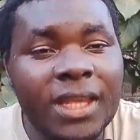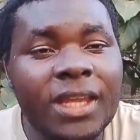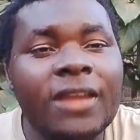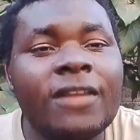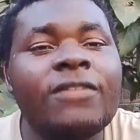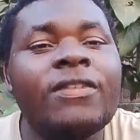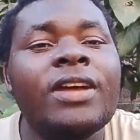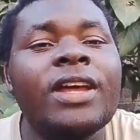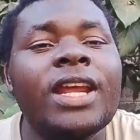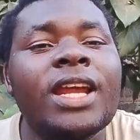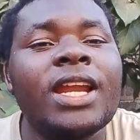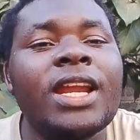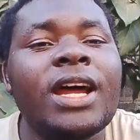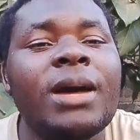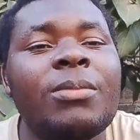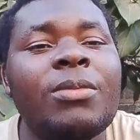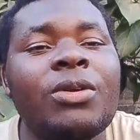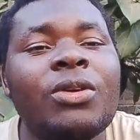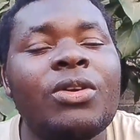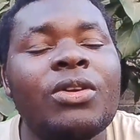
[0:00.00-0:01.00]
Even
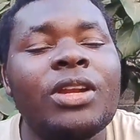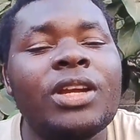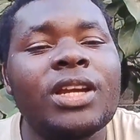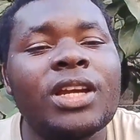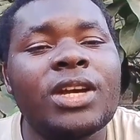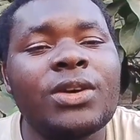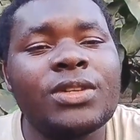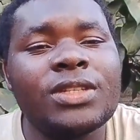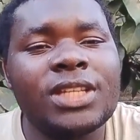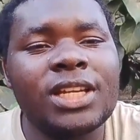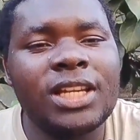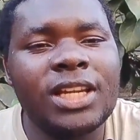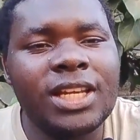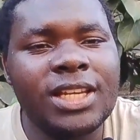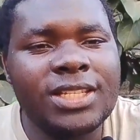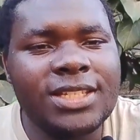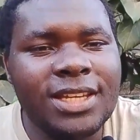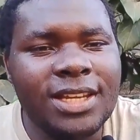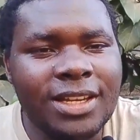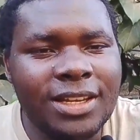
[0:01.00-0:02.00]
Raila Amolo Odinga was a
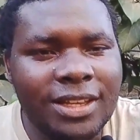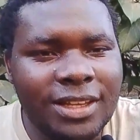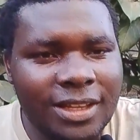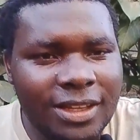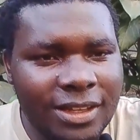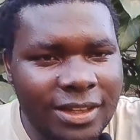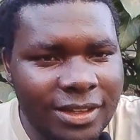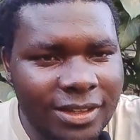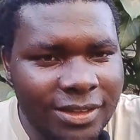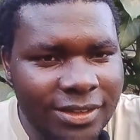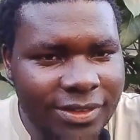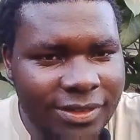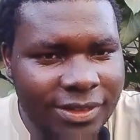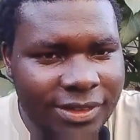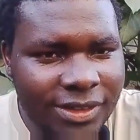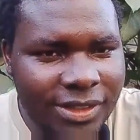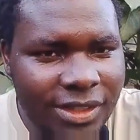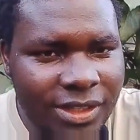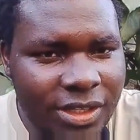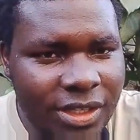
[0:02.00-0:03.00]
lecturer here.
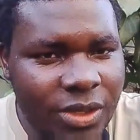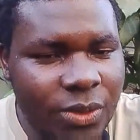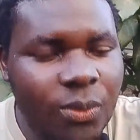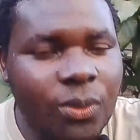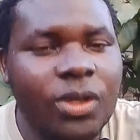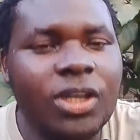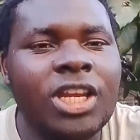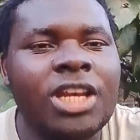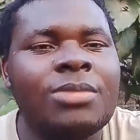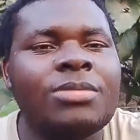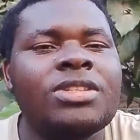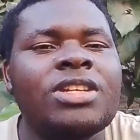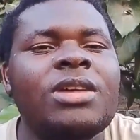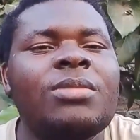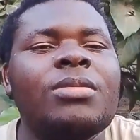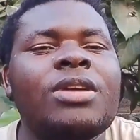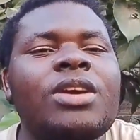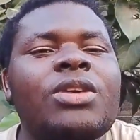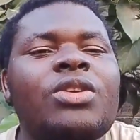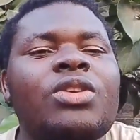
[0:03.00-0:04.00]
William
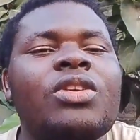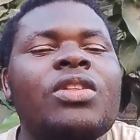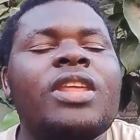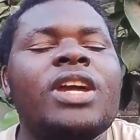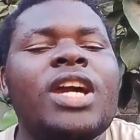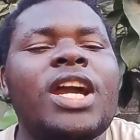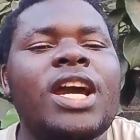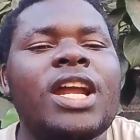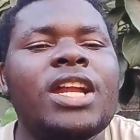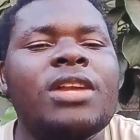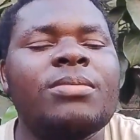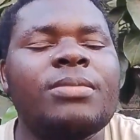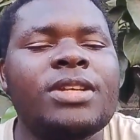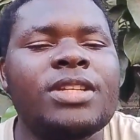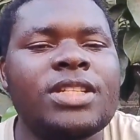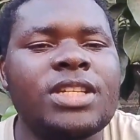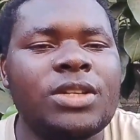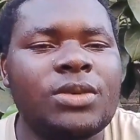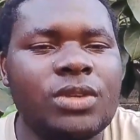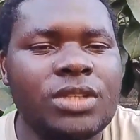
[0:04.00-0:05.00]
Samoei Ruto, the current
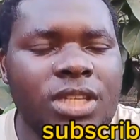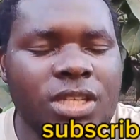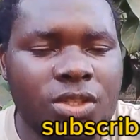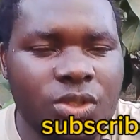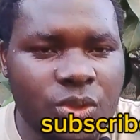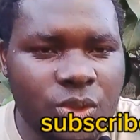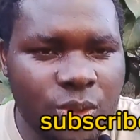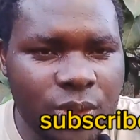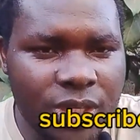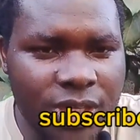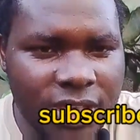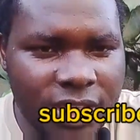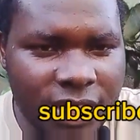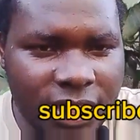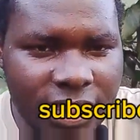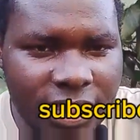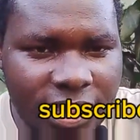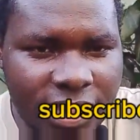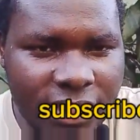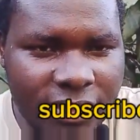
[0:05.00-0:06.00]
president, was a student
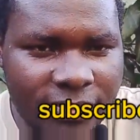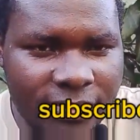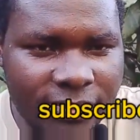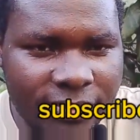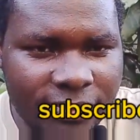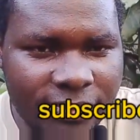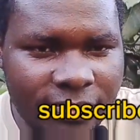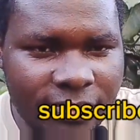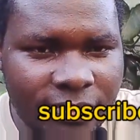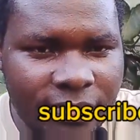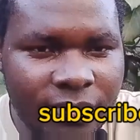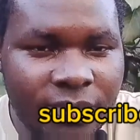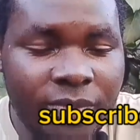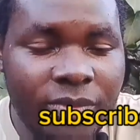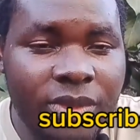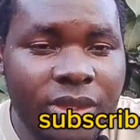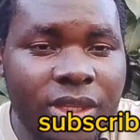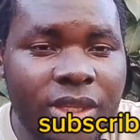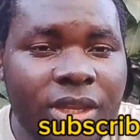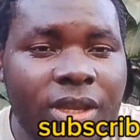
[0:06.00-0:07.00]
here.
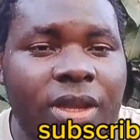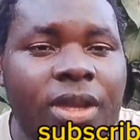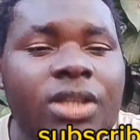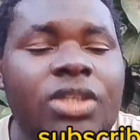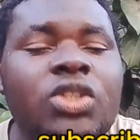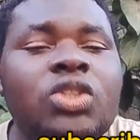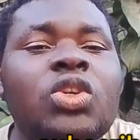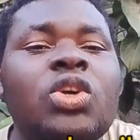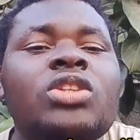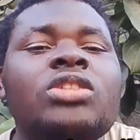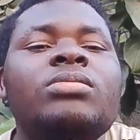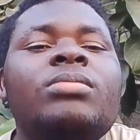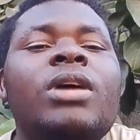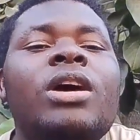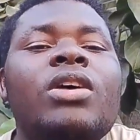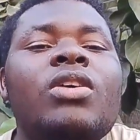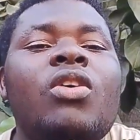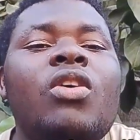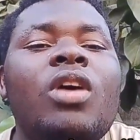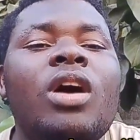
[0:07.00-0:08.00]
George
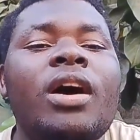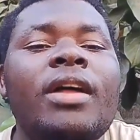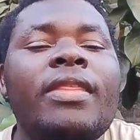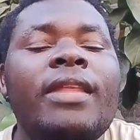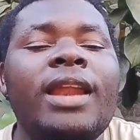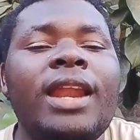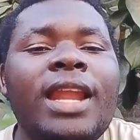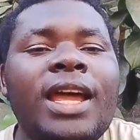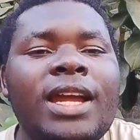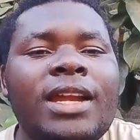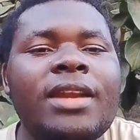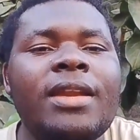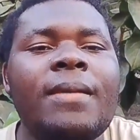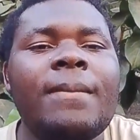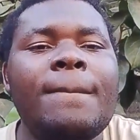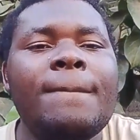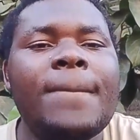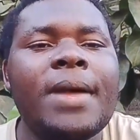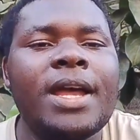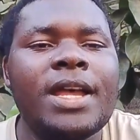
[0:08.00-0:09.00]
Magoha,
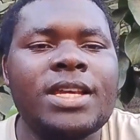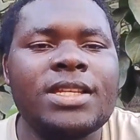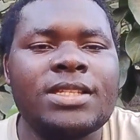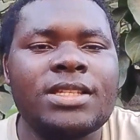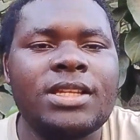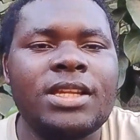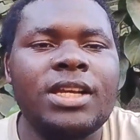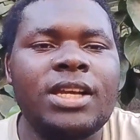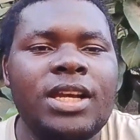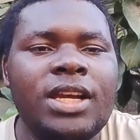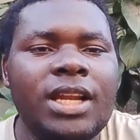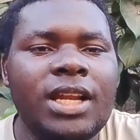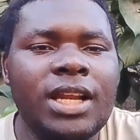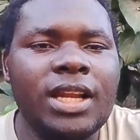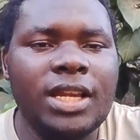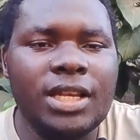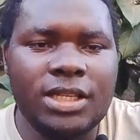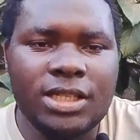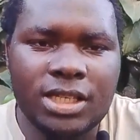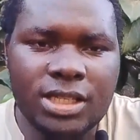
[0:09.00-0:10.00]
the best, the
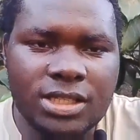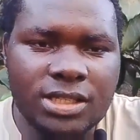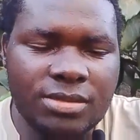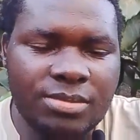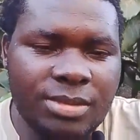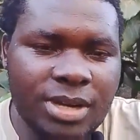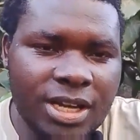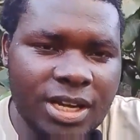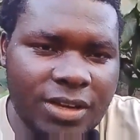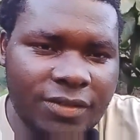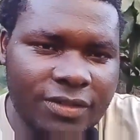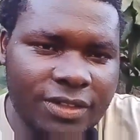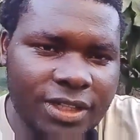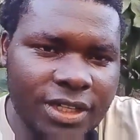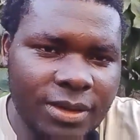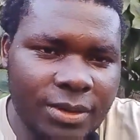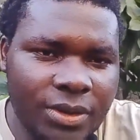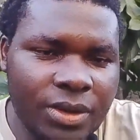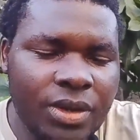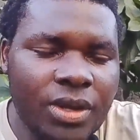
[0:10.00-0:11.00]
greatest man
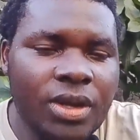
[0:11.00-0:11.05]
after